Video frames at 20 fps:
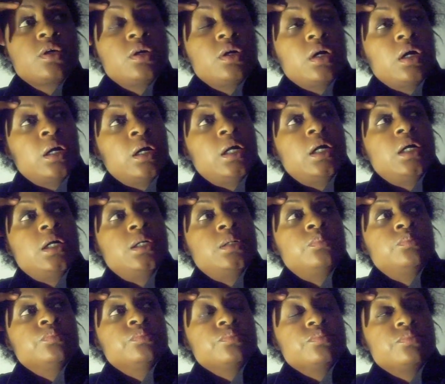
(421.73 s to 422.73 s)

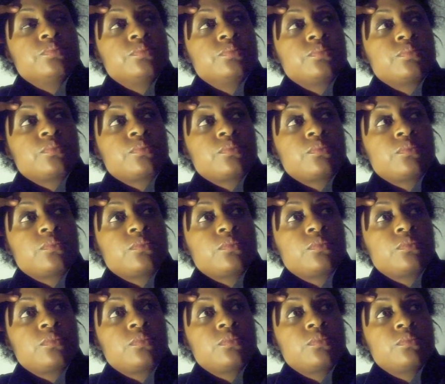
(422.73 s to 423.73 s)
Um,
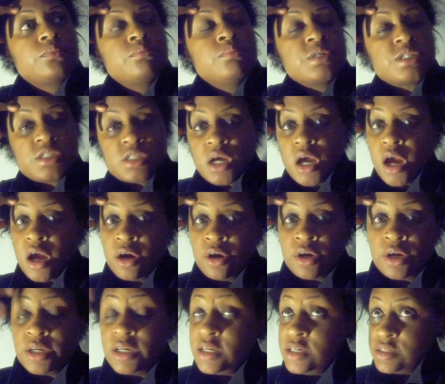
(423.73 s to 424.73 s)
Mister
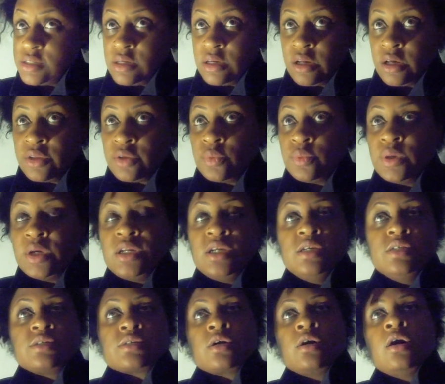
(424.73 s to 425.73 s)
Heron, he's another one.
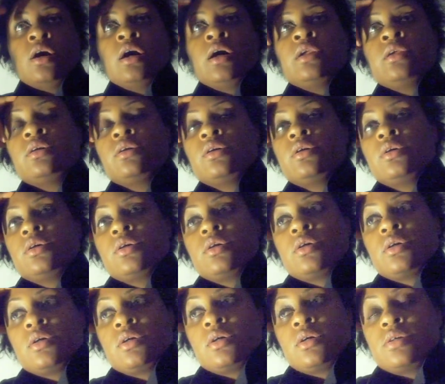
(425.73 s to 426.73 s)
He's gone.
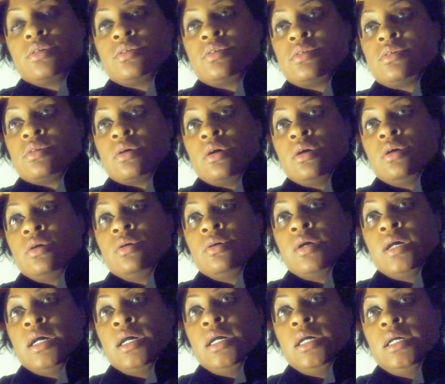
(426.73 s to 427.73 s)

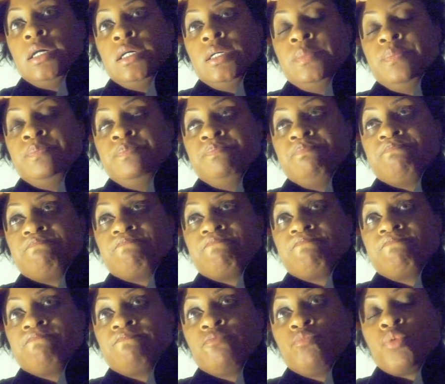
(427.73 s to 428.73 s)
So, um,
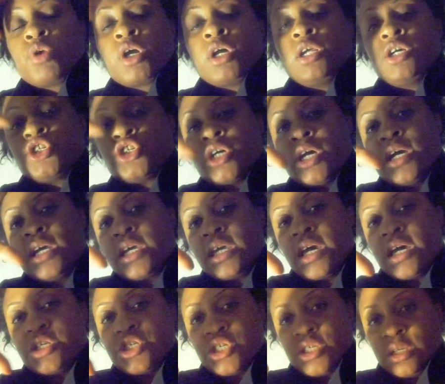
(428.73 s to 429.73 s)
we're going to try and
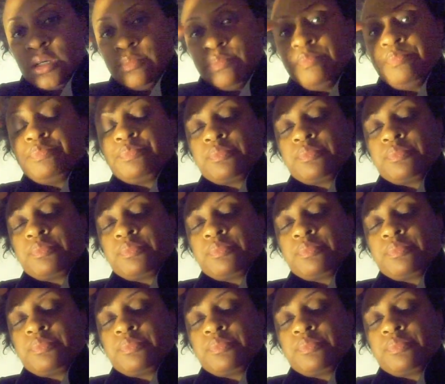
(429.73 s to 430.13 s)
catch them.